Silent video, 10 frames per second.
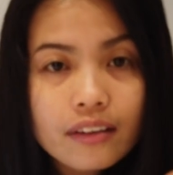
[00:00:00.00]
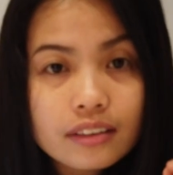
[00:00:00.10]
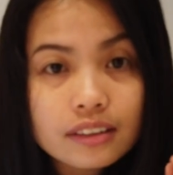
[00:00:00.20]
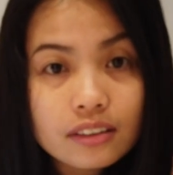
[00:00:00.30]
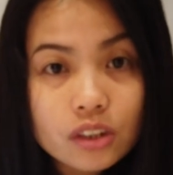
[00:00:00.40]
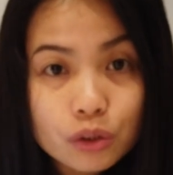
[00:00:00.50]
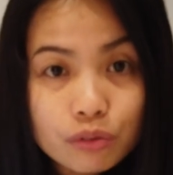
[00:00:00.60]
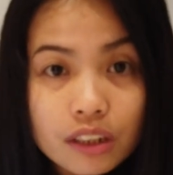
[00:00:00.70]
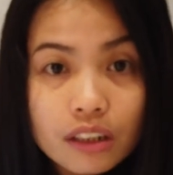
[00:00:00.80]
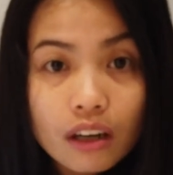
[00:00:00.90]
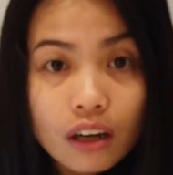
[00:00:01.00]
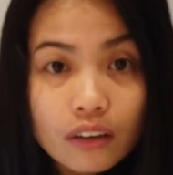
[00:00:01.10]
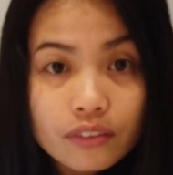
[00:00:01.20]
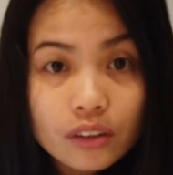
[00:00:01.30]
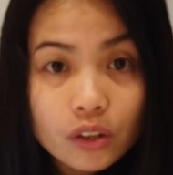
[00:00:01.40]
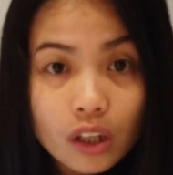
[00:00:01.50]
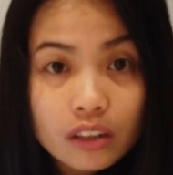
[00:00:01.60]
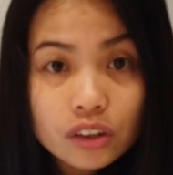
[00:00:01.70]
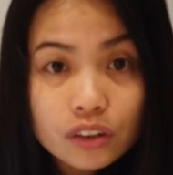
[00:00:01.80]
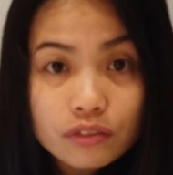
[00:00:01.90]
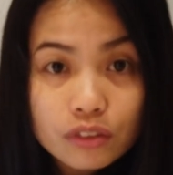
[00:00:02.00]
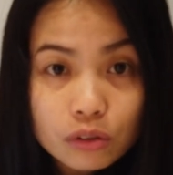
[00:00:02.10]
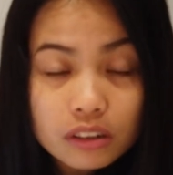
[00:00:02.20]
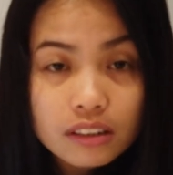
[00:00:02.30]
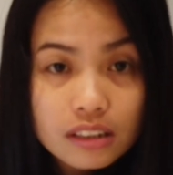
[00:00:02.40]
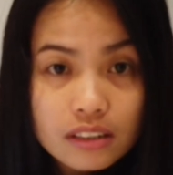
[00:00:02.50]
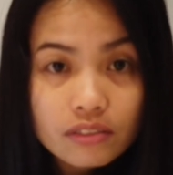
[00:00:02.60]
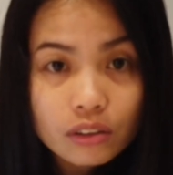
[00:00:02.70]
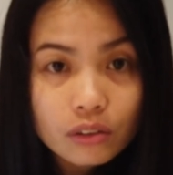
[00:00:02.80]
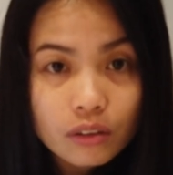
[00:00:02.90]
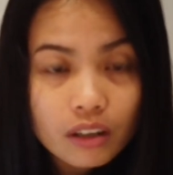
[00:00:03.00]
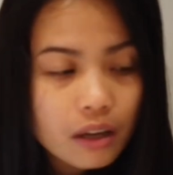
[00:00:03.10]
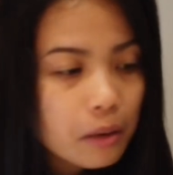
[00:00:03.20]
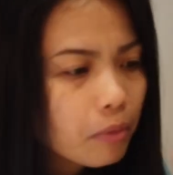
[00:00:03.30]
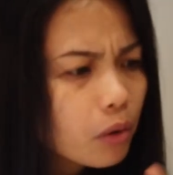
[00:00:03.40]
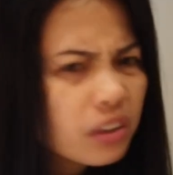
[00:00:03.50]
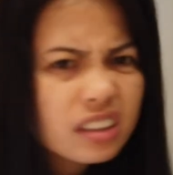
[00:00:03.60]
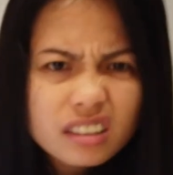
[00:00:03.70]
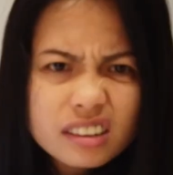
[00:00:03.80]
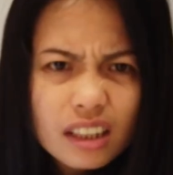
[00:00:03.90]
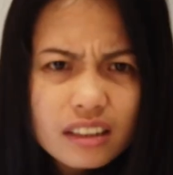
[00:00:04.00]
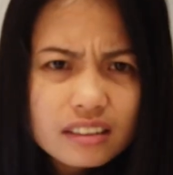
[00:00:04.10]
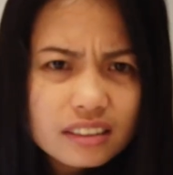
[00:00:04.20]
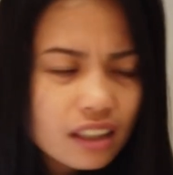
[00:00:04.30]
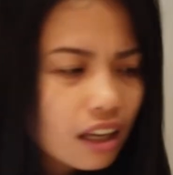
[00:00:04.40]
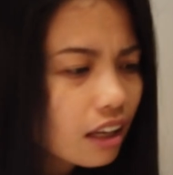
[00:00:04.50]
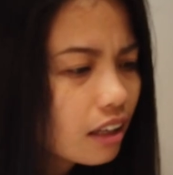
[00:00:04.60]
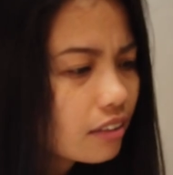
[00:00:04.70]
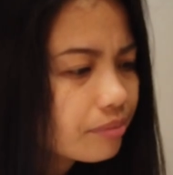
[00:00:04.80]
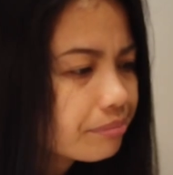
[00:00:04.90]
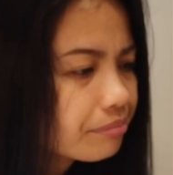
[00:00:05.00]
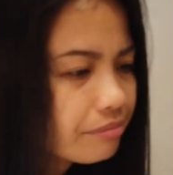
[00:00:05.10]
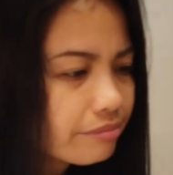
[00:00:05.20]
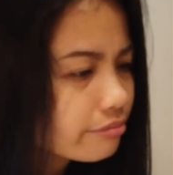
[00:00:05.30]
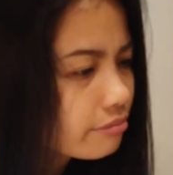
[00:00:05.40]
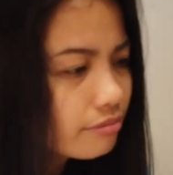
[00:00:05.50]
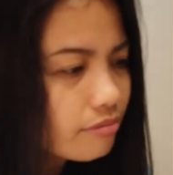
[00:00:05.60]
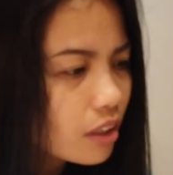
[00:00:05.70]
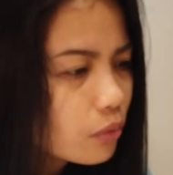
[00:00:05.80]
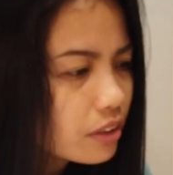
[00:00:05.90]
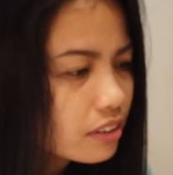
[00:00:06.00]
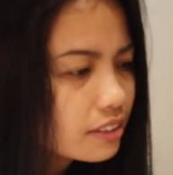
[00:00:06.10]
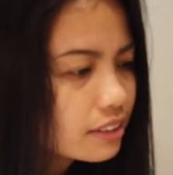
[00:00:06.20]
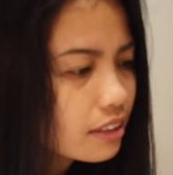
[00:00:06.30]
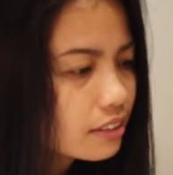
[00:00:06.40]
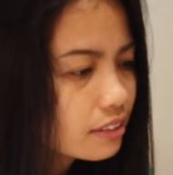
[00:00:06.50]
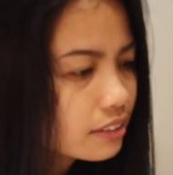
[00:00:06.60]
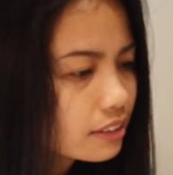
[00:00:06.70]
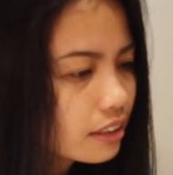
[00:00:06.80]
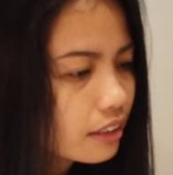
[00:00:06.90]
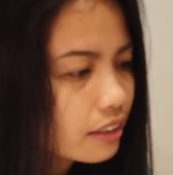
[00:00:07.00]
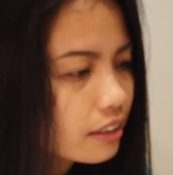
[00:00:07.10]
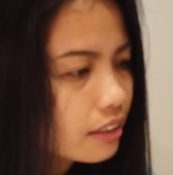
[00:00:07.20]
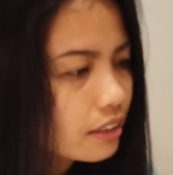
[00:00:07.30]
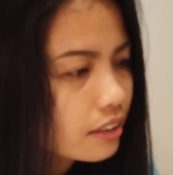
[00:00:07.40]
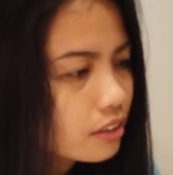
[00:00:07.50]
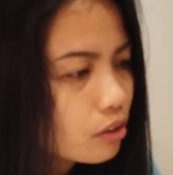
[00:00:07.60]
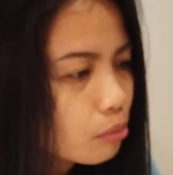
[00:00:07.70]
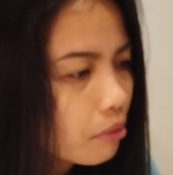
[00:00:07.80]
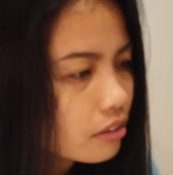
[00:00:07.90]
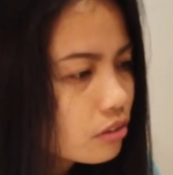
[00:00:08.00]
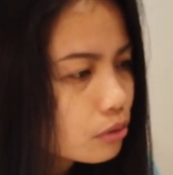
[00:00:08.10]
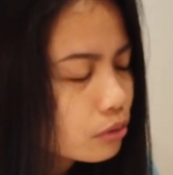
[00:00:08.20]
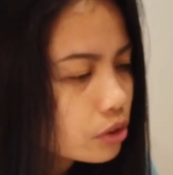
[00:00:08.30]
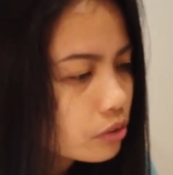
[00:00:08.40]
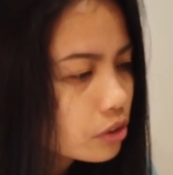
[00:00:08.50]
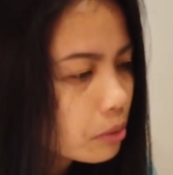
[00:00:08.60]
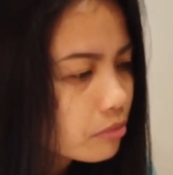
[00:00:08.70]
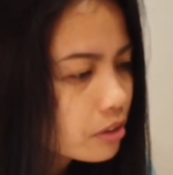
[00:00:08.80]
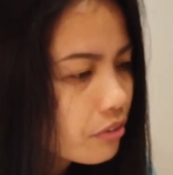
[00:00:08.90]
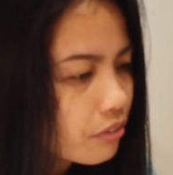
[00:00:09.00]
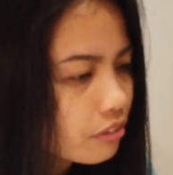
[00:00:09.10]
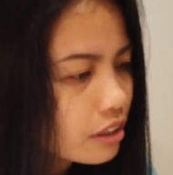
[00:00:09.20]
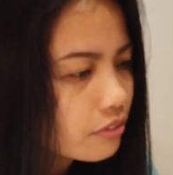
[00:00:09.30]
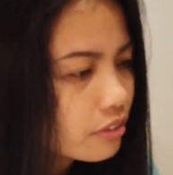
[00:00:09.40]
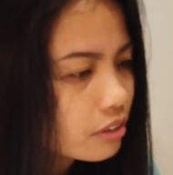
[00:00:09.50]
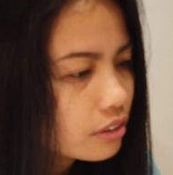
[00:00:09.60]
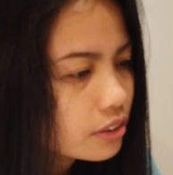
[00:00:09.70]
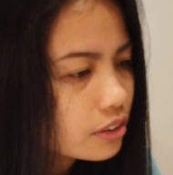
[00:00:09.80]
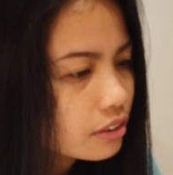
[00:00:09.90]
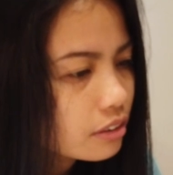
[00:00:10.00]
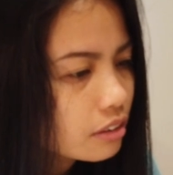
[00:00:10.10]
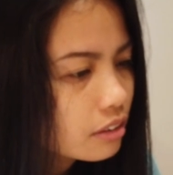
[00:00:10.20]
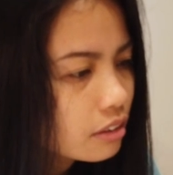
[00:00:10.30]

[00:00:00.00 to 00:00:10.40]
And that's the tree of the knowledge of good and evil. But what did Satan say? What did Satan say? Go back to chapter 3, verse